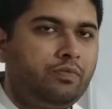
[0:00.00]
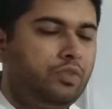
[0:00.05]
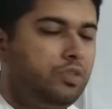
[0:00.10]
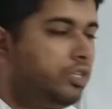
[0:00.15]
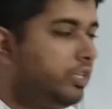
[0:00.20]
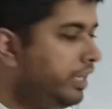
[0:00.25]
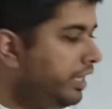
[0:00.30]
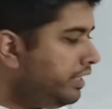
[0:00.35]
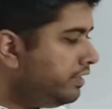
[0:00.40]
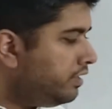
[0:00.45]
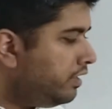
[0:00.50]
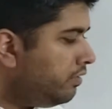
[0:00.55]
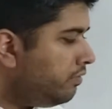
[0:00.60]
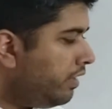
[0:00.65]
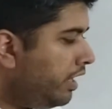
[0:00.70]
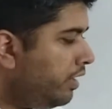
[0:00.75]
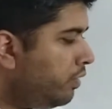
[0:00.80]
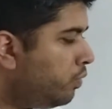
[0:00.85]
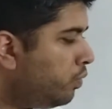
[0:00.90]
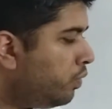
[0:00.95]
the reason
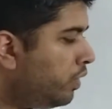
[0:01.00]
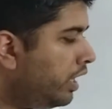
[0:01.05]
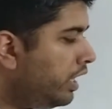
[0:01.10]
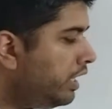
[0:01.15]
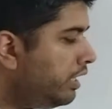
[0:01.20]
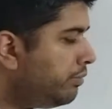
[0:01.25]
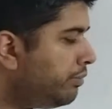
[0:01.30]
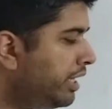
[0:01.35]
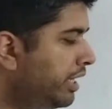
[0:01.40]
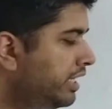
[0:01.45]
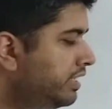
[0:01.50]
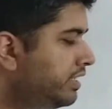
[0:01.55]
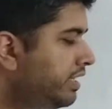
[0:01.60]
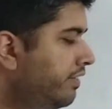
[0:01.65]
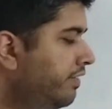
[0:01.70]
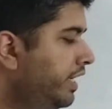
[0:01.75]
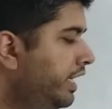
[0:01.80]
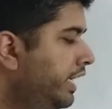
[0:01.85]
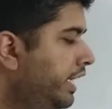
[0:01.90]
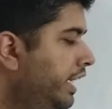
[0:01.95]
why 1 by
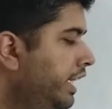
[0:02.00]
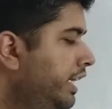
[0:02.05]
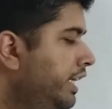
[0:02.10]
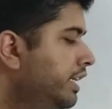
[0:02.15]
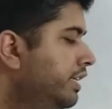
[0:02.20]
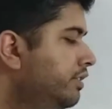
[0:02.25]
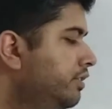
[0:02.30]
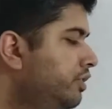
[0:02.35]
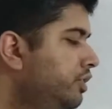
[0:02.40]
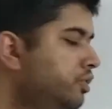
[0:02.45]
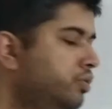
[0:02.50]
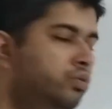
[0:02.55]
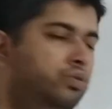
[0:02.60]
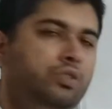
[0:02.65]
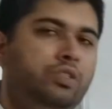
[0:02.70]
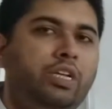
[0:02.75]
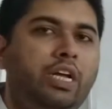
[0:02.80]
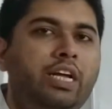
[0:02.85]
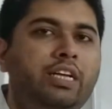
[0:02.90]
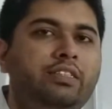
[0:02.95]
70 is
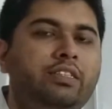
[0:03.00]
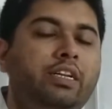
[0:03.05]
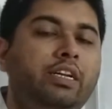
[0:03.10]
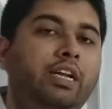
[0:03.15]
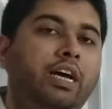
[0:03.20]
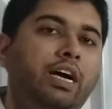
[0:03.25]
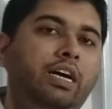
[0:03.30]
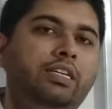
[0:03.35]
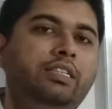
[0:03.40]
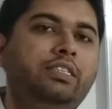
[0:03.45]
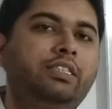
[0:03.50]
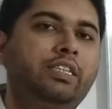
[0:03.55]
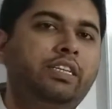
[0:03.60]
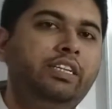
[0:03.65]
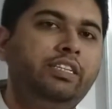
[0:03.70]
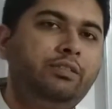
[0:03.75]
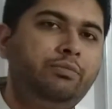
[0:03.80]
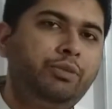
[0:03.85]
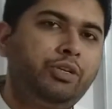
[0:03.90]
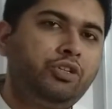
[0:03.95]
used as an ask
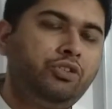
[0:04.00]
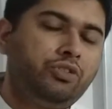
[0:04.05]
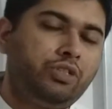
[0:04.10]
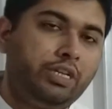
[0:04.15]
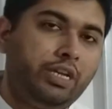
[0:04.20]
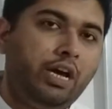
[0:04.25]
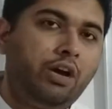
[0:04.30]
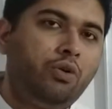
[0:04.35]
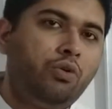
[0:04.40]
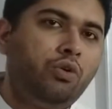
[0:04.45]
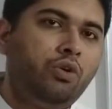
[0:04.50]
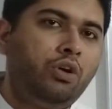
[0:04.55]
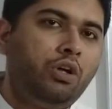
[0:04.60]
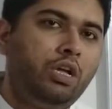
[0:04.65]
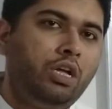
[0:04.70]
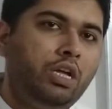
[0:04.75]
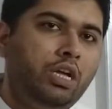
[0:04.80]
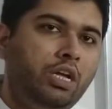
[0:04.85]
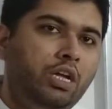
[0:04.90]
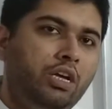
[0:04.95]
is because now
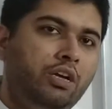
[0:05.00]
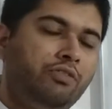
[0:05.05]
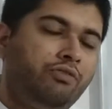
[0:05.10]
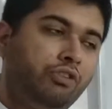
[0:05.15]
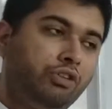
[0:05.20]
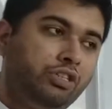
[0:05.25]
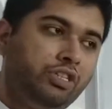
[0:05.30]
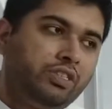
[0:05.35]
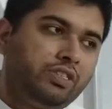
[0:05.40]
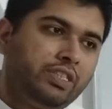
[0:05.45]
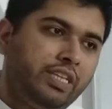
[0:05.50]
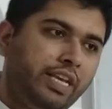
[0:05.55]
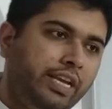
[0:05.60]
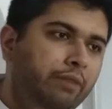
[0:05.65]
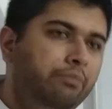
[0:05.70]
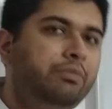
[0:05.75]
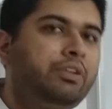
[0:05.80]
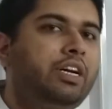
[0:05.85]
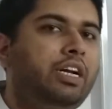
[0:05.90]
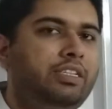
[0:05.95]
for the
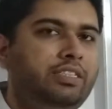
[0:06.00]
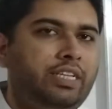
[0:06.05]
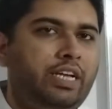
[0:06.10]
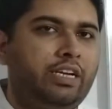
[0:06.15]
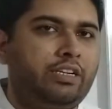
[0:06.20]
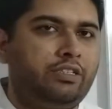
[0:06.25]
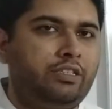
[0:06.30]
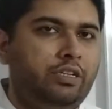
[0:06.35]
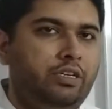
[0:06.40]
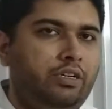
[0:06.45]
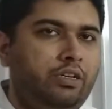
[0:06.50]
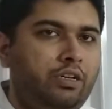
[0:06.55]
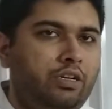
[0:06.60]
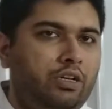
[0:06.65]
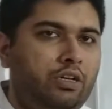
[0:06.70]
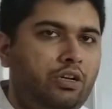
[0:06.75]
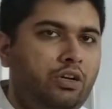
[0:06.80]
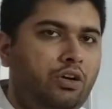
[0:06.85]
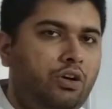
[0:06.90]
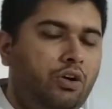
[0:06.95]
same transaction
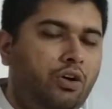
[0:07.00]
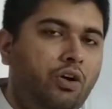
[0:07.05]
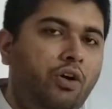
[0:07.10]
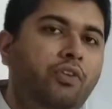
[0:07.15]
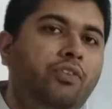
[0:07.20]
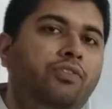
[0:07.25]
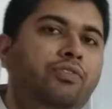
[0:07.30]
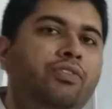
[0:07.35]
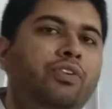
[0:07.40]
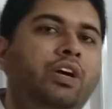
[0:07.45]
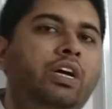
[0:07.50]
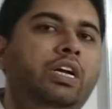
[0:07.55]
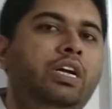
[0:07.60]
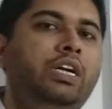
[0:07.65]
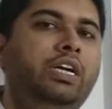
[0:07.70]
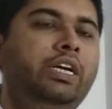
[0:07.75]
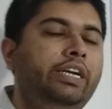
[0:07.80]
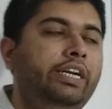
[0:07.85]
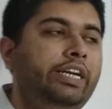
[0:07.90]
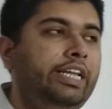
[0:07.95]
of
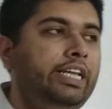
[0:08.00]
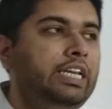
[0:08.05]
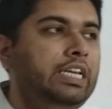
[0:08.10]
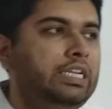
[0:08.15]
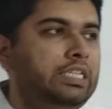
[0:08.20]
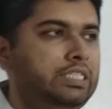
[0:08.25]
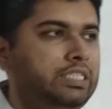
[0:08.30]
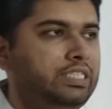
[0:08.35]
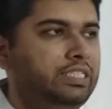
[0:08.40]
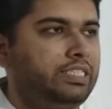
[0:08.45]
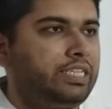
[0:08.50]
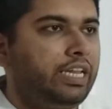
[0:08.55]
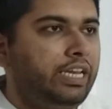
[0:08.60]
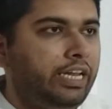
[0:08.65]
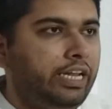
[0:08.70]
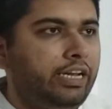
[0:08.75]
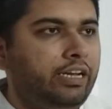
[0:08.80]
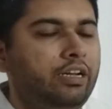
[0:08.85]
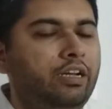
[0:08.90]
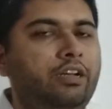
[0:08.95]
dealer
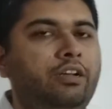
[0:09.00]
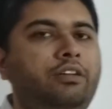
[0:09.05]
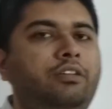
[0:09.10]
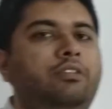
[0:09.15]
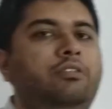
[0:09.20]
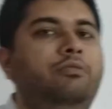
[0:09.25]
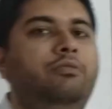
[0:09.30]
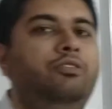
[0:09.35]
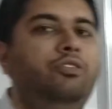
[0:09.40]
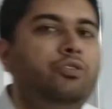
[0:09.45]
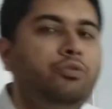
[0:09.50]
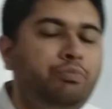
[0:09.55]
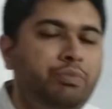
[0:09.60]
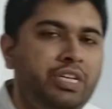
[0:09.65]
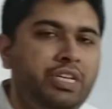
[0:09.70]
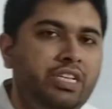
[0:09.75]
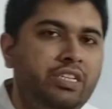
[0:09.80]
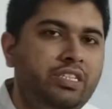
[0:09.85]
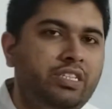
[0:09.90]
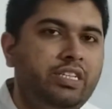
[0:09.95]
selling
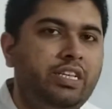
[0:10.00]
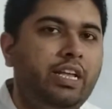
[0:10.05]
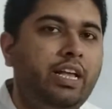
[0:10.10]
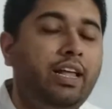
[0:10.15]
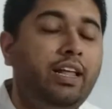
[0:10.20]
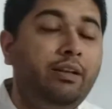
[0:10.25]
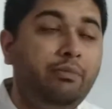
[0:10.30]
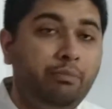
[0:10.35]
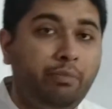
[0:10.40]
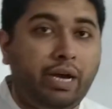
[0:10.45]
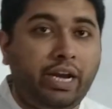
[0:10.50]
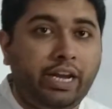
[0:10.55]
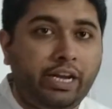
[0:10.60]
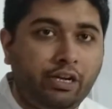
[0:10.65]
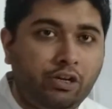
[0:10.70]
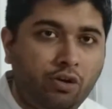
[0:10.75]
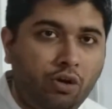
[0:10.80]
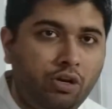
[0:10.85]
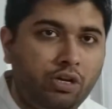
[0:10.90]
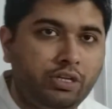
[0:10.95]
rupees and buying
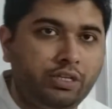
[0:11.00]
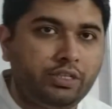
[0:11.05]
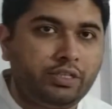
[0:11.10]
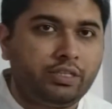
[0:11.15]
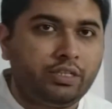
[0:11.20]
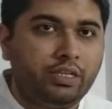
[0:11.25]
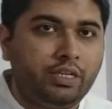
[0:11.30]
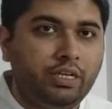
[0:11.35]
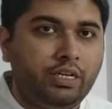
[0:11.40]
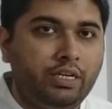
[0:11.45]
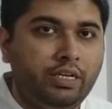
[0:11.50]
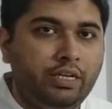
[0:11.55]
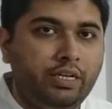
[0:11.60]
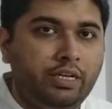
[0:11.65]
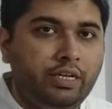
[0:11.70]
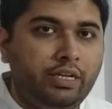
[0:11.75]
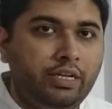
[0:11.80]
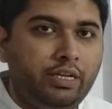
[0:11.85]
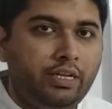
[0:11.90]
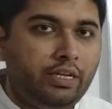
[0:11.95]
dollars,
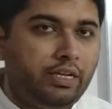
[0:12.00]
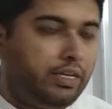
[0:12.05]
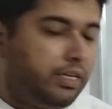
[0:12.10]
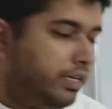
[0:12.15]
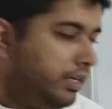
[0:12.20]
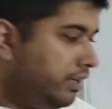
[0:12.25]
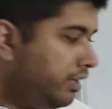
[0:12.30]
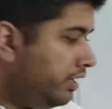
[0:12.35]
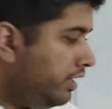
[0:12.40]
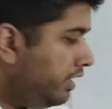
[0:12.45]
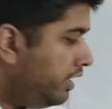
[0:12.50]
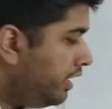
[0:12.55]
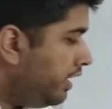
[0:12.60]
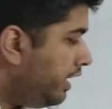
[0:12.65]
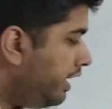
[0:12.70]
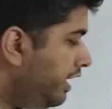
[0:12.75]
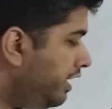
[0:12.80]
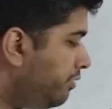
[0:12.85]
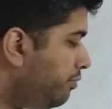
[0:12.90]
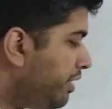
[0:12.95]

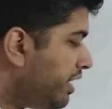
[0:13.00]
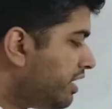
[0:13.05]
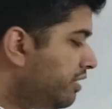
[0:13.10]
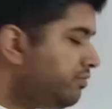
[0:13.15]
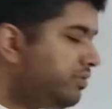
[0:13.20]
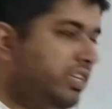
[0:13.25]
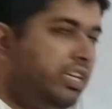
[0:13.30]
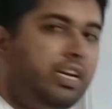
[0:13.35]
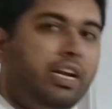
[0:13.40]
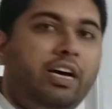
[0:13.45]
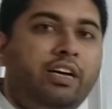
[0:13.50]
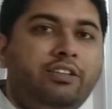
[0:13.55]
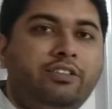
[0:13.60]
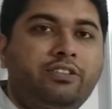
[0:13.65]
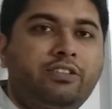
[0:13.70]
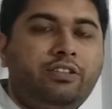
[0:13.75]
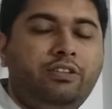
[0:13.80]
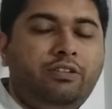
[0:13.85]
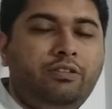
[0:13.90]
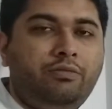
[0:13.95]
it becomes an
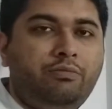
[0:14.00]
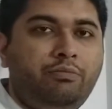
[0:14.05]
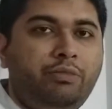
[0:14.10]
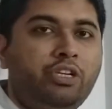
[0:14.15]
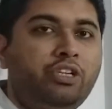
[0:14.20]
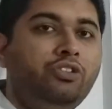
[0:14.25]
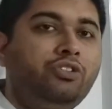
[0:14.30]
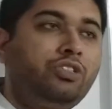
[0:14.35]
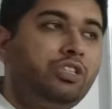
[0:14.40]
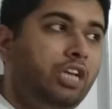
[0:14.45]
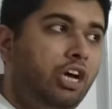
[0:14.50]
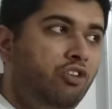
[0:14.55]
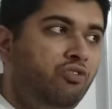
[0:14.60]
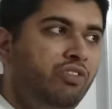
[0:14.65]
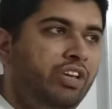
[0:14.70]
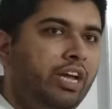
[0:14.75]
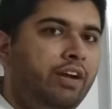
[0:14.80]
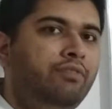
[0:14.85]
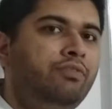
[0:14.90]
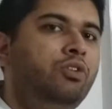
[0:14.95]
ask because now
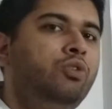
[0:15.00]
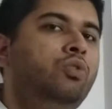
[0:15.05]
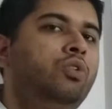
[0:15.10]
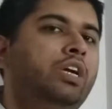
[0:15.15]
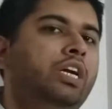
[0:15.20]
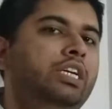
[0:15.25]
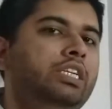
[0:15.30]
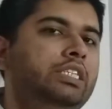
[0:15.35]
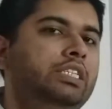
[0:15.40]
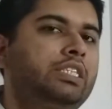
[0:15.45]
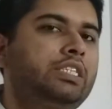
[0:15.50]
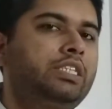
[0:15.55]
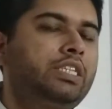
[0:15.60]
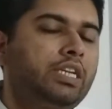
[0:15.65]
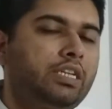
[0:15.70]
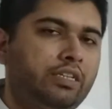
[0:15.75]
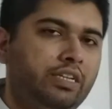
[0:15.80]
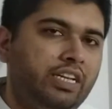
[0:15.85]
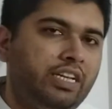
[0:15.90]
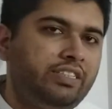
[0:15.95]
we have to look at this
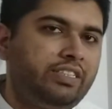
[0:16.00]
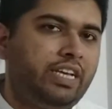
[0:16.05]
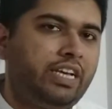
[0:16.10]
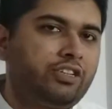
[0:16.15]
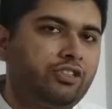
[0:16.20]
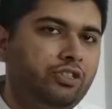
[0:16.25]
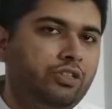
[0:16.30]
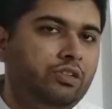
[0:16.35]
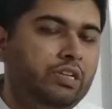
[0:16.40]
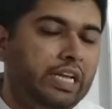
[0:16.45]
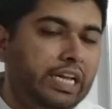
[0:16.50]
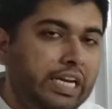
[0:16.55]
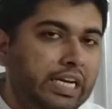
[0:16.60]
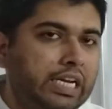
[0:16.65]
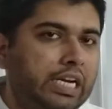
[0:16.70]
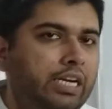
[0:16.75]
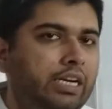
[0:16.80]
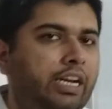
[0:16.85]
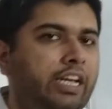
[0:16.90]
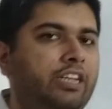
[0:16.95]
transaction in
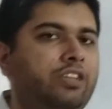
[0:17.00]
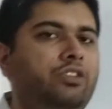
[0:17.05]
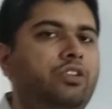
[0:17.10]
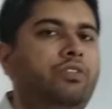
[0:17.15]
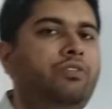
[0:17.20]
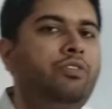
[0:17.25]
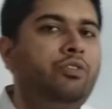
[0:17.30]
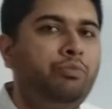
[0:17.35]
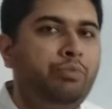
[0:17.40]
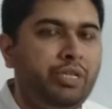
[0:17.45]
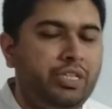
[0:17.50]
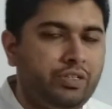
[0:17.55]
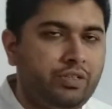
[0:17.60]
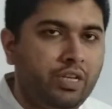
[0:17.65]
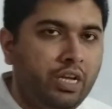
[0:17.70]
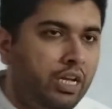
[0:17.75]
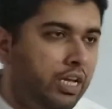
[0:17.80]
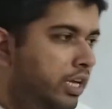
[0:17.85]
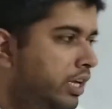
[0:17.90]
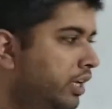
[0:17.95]
context of rupees.
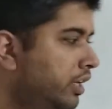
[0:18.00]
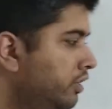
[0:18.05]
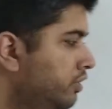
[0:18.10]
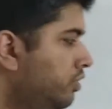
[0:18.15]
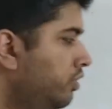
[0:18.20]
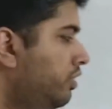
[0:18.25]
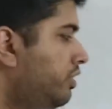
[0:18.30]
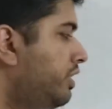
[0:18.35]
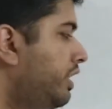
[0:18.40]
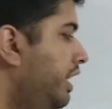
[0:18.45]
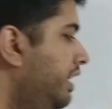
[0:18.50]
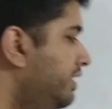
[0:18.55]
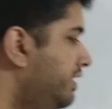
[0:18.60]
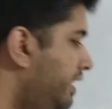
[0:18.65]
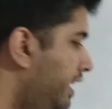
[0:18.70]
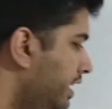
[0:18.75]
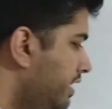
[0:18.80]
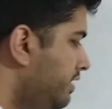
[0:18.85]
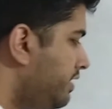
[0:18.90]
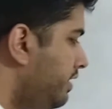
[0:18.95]
So
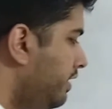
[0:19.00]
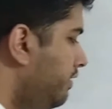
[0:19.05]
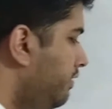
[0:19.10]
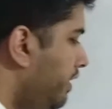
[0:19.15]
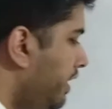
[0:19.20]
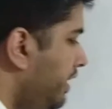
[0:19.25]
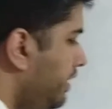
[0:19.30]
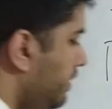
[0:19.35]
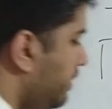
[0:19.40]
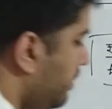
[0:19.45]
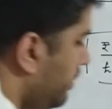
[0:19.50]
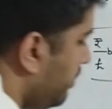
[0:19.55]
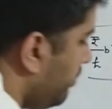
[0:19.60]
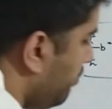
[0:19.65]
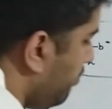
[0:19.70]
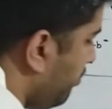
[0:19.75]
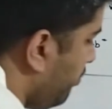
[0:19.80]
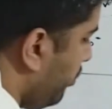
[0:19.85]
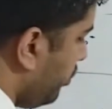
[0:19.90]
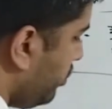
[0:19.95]
transaction wise,
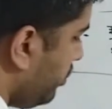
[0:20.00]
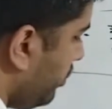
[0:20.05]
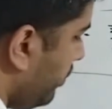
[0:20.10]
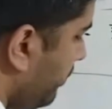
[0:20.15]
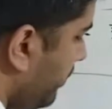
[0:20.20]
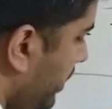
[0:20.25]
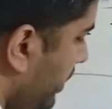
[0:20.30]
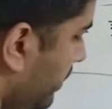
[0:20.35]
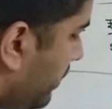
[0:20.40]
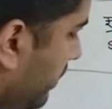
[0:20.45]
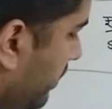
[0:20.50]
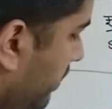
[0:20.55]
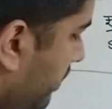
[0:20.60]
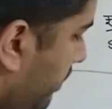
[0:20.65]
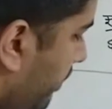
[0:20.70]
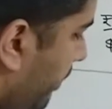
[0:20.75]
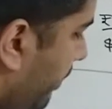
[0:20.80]
both of these